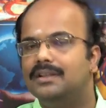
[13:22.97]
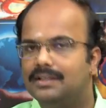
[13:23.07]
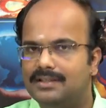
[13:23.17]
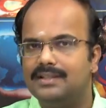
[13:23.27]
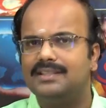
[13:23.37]

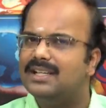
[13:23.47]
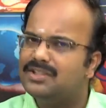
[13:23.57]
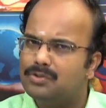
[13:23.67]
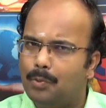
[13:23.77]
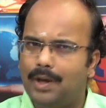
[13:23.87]
This is
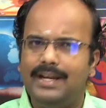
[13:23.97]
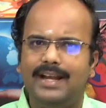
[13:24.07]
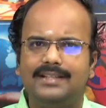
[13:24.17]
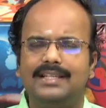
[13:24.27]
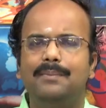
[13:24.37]
just one
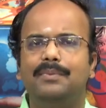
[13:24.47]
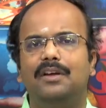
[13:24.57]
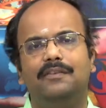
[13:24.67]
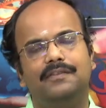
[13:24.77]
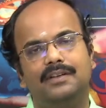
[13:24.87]
example
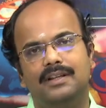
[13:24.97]
of